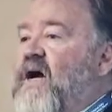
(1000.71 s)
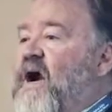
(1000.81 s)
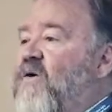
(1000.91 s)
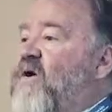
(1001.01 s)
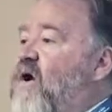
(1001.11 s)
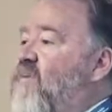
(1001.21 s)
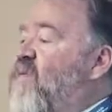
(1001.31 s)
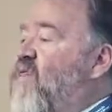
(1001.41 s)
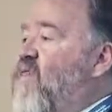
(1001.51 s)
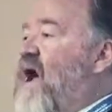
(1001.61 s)
How
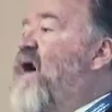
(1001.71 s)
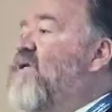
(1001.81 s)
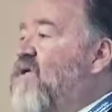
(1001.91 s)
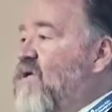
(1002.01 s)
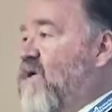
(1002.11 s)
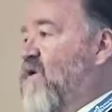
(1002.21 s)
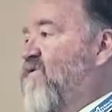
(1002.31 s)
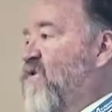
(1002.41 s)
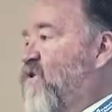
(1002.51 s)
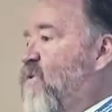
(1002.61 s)
come that
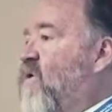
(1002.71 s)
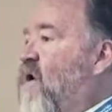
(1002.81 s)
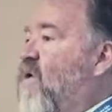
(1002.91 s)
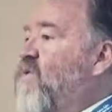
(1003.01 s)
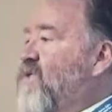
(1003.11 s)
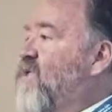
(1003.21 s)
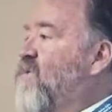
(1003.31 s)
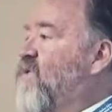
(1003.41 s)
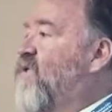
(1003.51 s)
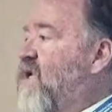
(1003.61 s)
individual always
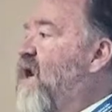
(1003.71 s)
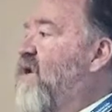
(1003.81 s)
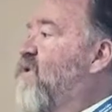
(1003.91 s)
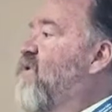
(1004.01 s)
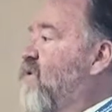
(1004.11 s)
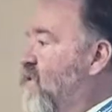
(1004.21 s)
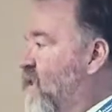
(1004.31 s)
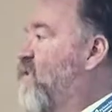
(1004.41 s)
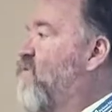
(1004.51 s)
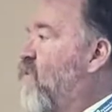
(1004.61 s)
seems to get
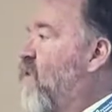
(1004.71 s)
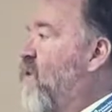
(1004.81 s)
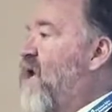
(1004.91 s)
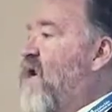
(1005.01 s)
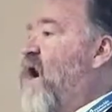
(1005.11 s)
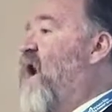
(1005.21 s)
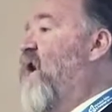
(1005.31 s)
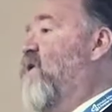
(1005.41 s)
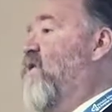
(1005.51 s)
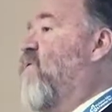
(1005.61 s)
the reward and
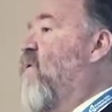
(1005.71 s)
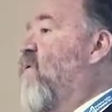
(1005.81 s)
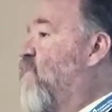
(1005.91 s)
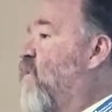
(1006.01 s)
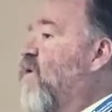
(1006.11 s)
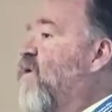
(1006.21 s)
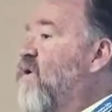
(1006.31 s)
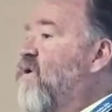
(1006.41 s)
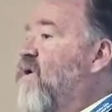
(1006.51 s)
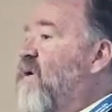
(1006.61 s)
I do all the work?
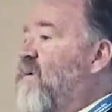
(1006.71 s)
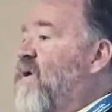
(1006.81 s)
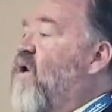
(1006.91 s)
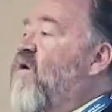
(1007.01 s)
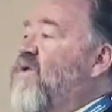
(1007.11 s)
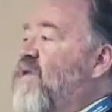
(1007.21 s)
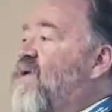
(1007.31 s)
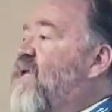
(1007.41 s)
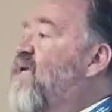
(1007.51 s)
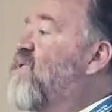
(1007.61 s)
I mean,
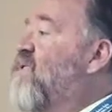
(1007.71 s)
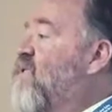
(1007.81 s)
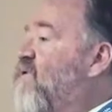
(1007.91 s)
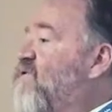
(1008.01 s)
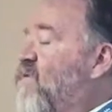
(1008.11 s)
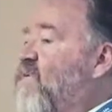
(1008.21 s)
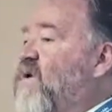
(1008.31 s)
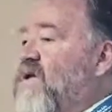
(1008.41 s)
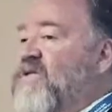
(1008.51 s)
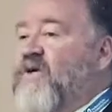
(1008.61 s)
that's the stuff that
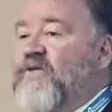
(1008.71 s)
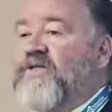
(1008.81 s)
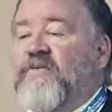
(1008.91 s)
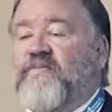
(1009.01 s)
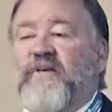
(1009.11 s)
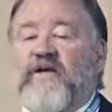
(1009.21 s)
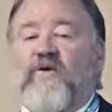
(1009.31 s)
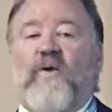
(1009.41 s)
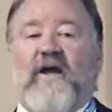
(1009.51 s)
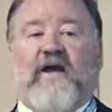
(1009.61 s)
really starts to pick
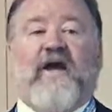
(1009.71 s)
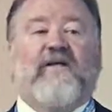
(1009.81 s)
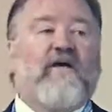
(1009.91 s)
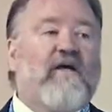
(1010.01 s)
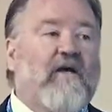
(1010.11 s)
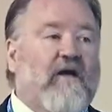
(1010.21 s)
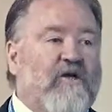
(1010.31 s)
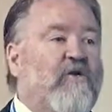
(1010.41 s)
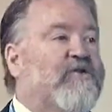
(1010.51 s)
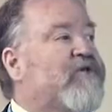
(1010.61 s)
away at a
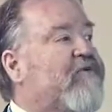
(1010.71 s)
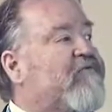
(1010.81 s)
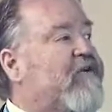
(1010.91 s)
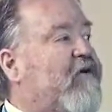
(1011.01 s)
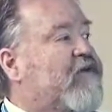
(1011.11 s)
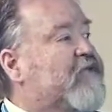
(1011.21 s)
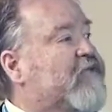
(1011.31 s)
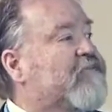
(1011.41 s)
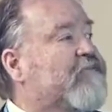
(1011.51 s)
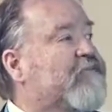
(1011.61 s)
culture of fairness.